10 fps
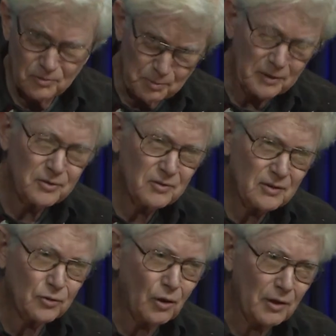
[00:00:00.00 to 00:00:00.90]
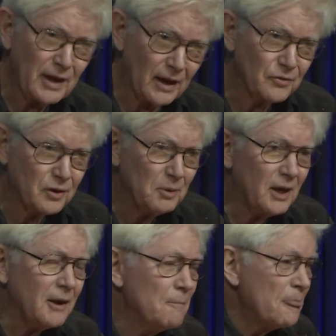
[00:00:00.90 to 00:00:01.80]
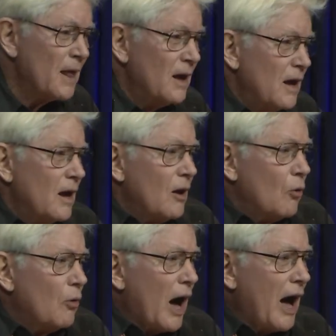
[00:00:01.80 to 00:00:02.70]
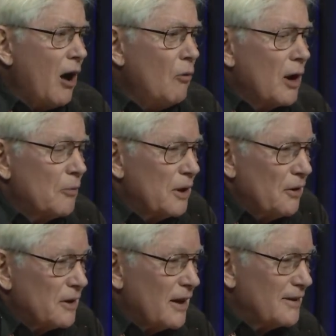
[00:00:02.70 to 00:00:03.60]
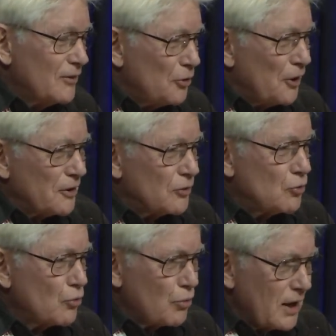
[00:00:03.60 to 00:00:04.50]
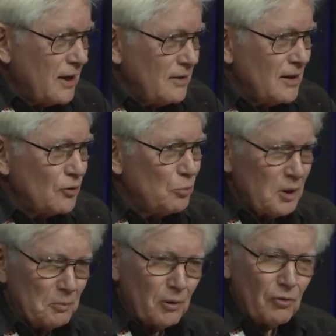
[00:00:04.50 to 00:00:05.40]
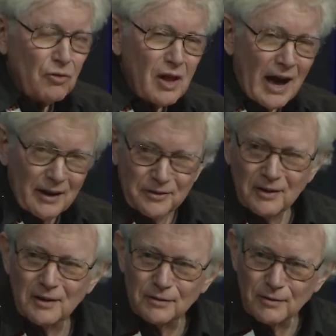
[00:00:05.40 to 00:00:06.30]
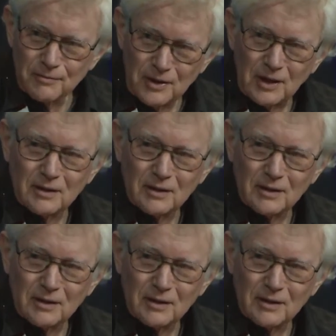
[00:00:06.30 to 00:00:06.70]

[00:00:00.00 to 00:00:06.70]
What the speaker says: so it has to be. How are we going to train these people not to intervene,